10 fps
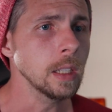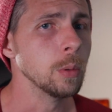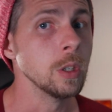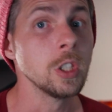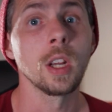
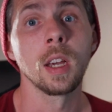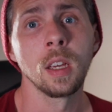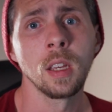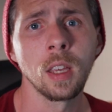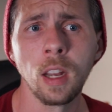which
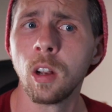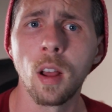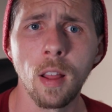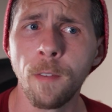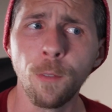I
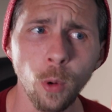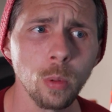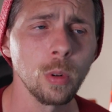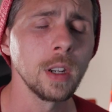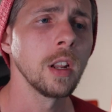cannot
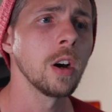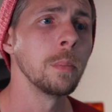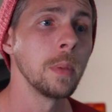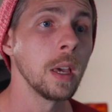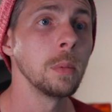afford right now.
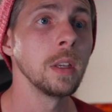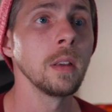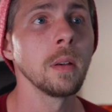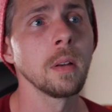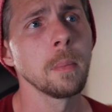
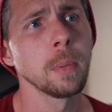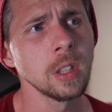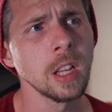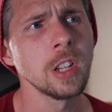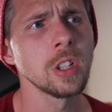Maybe
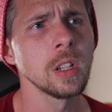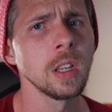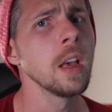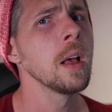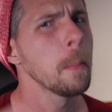
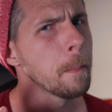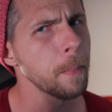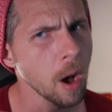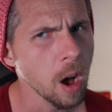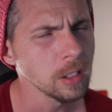potentially
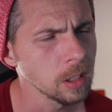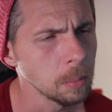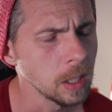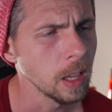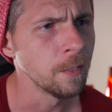
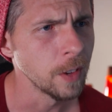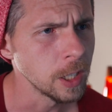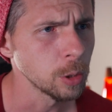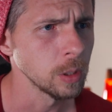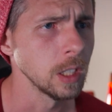possibly
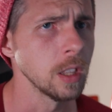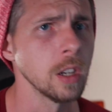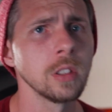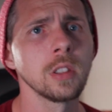eventually though.